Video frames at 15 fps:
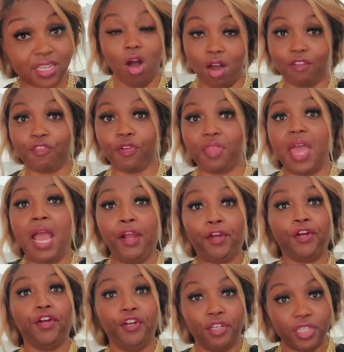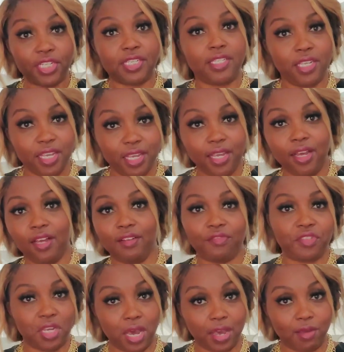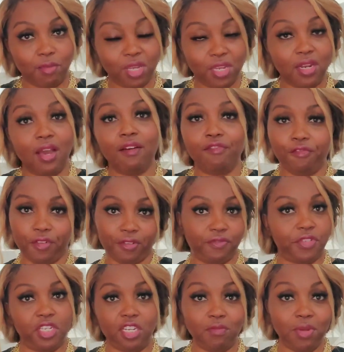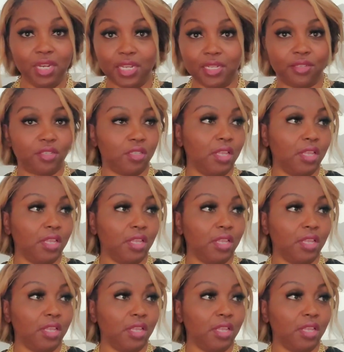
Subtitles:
Offer that courtesy of timing of 15 minutes.